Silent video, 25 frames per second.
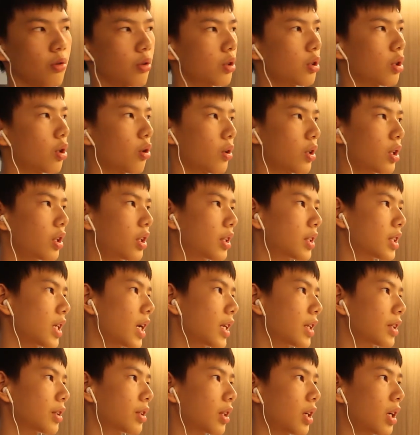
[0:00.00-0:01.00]
so he
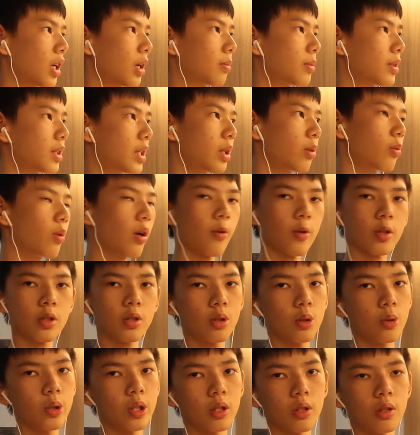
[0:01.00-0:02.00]
decided to come see what I was
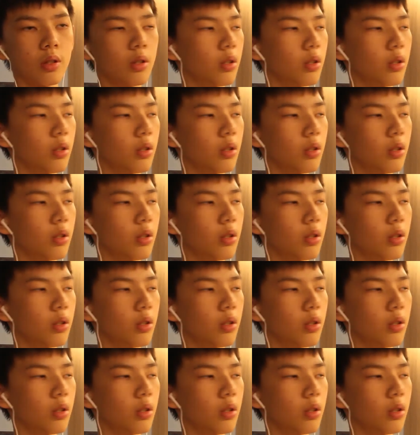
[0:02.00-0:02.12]
doing.